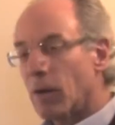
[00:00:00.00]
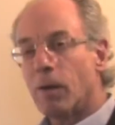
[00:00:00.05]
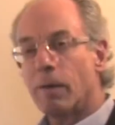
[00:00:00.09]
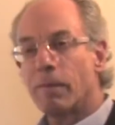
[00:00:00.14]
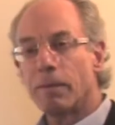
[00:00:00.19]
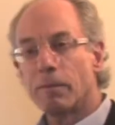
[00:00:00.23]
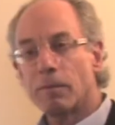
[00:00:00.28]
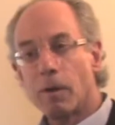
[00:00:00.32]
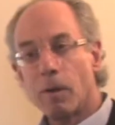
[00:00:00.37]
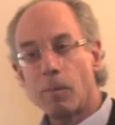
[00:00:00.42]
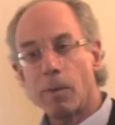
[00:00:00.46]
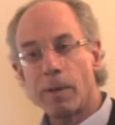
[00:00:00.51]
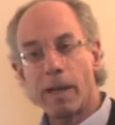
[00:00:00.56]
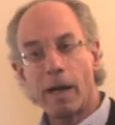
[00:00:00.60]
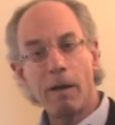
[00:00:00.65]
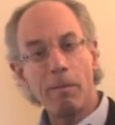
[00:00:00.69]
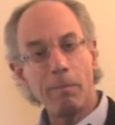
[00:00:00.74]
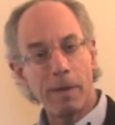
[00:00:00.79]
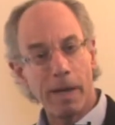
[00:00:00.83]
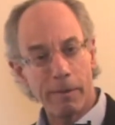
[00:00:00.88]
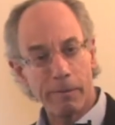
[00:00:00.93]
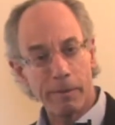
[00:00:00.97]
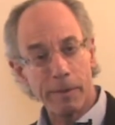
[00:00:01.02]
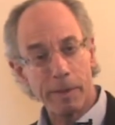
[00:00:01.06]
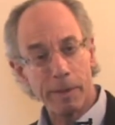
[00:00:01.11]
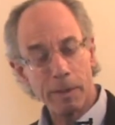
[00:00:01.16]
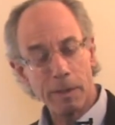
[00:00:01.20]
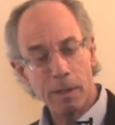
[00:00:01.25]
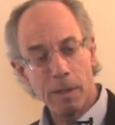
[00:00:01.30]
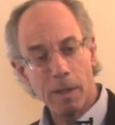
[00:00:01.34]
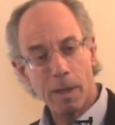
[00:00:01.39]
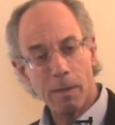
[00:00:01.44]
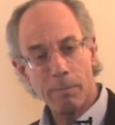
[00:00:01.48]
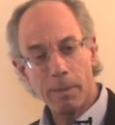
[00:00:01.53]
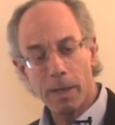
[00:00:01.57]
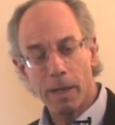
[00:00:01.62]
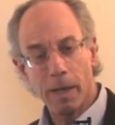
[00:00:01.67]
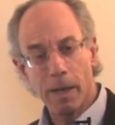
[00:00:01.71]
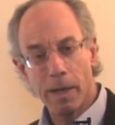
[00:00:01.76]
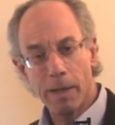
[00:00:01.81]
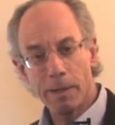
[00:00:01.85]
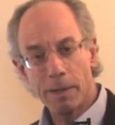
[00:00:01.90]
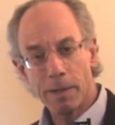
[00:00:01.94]
go of the rope without mindfulness
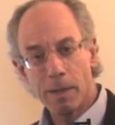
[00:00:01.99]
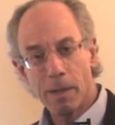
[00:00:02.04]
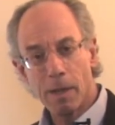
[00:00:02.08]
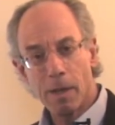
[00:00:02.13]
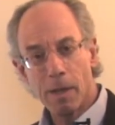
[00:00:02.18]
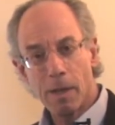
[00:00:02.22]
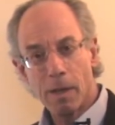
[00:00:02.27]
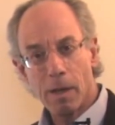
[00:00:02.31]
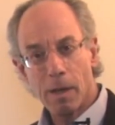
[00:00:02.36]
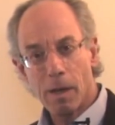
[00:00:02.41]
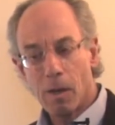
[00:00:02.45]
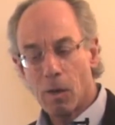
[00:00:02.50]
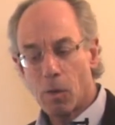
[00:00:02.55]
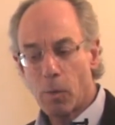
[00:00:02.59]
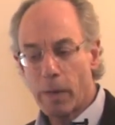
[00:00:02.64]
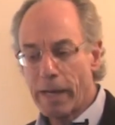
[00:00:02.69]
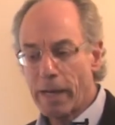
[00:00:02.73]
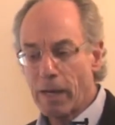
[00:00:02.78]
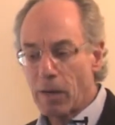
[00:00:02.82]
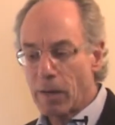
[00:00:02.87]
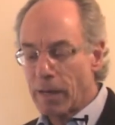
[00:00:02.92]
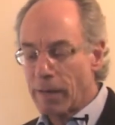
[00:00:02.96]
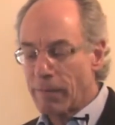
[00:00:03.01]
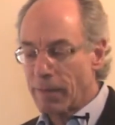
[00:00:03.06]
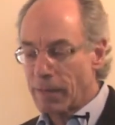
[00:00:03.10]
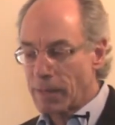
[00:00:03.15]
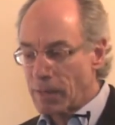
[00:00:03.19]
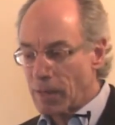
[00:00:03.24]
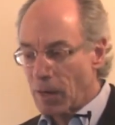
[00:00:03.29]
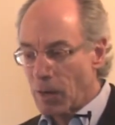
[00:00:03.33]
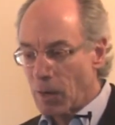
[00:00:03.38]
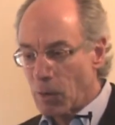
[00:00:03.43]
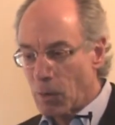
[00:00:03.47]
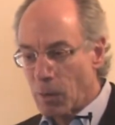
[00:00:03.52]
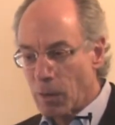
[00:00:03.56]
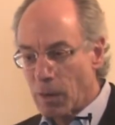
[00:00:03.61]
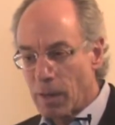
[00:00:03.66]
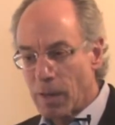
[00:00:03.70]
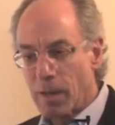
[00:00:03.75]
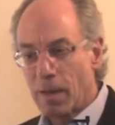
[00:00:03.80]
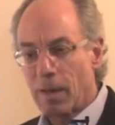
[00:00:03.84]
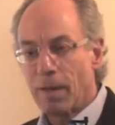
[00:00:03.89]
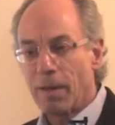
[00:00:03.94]
because we don't even know
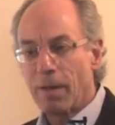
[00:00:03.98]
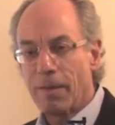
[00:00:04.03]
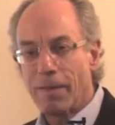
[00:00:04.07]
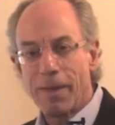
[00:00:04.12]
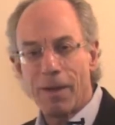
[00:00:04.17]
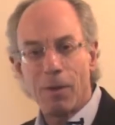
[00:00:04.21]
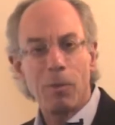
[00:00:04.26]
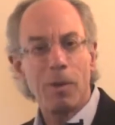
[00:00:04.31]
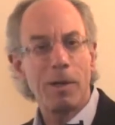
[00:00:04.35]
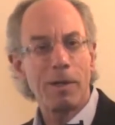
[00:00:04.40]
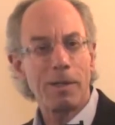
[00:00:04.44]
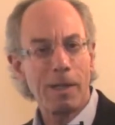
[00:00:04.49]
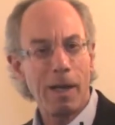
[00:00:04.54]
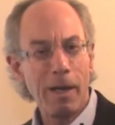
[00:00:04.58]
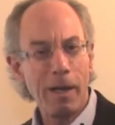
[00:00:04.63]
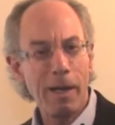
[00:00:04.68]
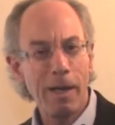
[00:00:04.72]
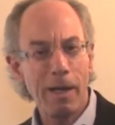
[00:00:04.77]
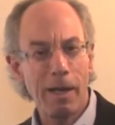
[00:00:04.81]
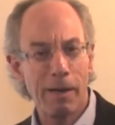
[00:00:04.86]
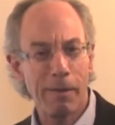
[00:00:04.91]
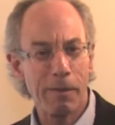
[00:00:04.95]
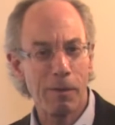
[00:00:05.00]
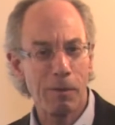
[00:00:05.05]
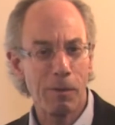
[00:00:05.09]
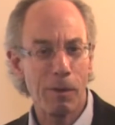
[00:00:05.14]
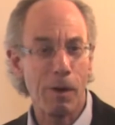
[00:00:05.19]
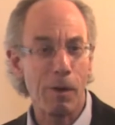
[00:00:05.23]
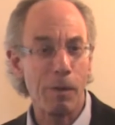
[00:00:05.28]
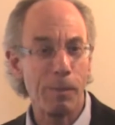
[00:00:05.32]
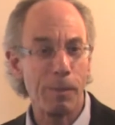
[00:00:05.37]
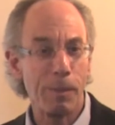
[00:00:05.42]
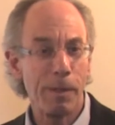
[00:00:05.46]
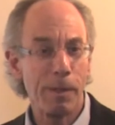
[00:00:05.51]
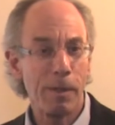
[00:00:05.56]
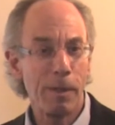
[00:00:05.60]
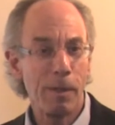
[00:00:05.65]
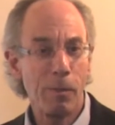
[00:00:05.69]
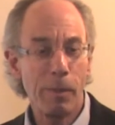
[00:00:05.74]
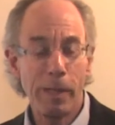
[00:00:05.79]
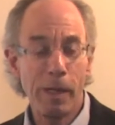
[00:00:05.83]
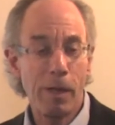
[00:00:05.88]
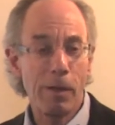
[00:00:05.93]
that we're tugging on the rope.
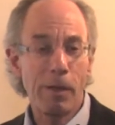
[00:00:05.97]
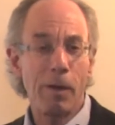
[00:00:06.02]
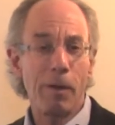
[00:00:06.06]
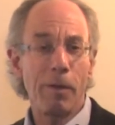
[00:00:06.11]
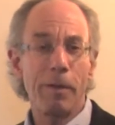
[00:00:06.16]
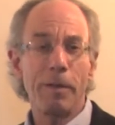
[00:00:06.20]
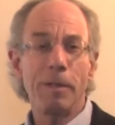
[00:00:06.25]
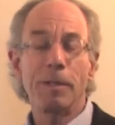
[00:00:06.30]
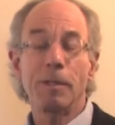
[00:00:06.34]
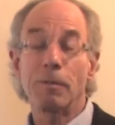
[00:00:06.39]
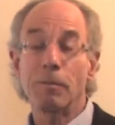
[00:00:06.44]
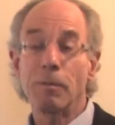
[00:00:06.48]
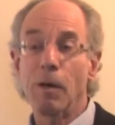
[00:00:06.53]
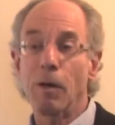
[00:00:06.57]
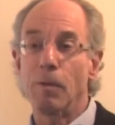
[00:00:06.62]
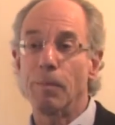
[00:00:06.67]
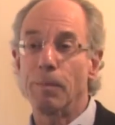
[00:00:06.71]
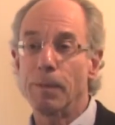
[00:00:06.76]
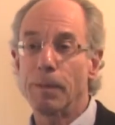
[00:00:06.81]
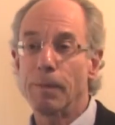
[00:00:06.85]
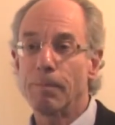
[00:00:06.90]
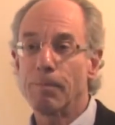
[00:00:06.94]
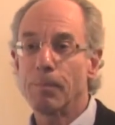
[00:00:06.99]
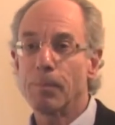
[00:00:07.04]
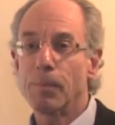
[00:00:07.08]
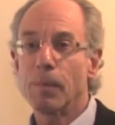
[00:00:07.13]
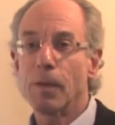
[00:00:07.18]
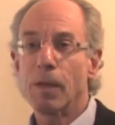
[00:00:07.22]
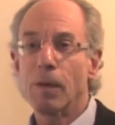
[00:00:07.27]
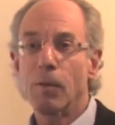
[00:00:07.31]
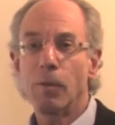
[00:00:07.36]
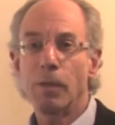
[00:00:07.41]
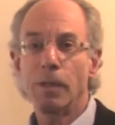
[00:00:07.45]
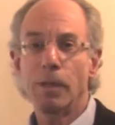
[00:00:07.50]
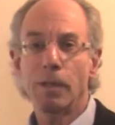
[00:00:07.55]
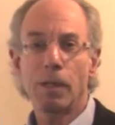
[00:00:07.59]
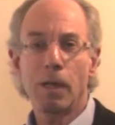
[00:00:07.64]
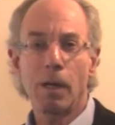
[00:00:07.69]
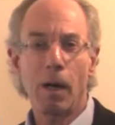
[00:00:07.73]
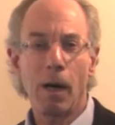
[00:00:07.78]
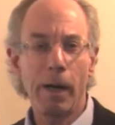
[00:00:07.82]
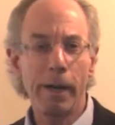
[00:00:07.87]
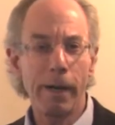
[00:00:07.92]
We don't know there's a rope. We're
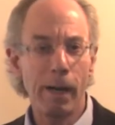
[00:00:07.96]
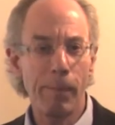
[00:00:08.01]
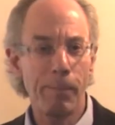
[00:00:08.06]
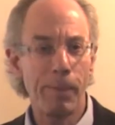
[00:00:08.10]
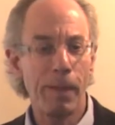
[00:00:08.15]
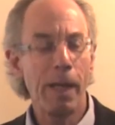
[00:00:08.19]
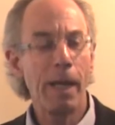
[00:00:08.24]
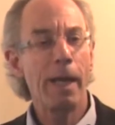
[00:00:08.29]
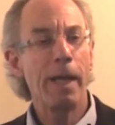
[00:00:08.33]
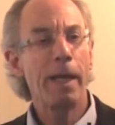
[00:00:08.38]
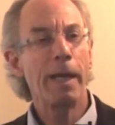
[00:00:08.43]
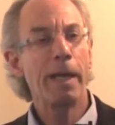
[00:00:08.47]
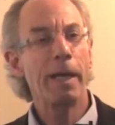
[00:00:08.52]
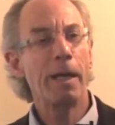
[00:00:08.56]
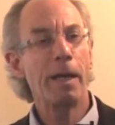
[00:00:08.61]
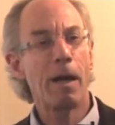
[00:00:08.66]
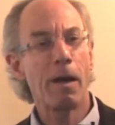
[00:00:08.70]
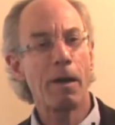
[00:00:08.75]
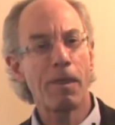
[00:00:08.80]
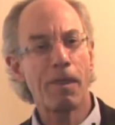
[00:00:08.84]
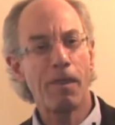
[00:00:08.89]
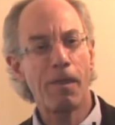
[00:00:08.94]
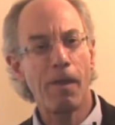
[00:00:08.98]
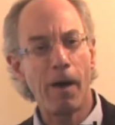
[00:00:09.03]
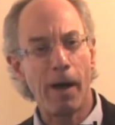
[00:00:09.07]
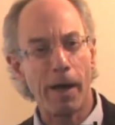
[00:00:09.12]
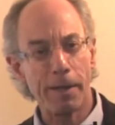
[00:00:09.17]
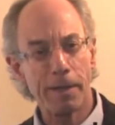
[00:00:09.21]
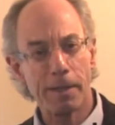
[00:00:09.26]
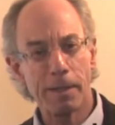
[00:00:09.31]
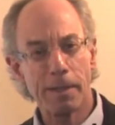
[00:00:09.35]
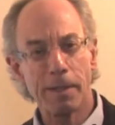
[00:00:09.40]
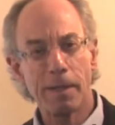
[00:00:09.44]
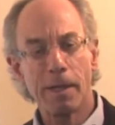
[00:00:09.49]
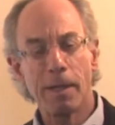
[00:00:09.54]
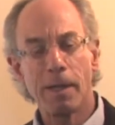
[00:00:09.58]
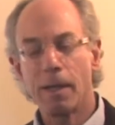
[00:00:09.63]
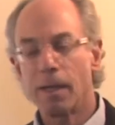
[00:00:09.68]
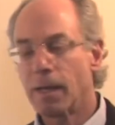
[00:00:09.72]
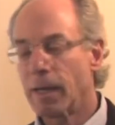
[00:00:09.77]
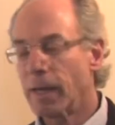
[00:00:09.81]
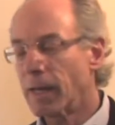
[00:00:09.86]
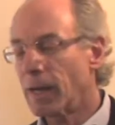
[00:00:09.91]
just caught up in our thoughts
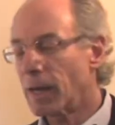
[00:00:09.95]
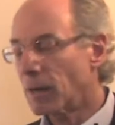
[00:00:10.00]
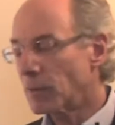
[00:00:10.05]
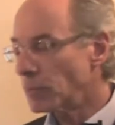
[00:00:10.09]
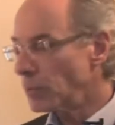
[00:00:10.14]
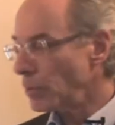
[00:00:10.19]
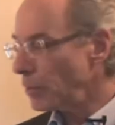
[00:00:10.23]
and our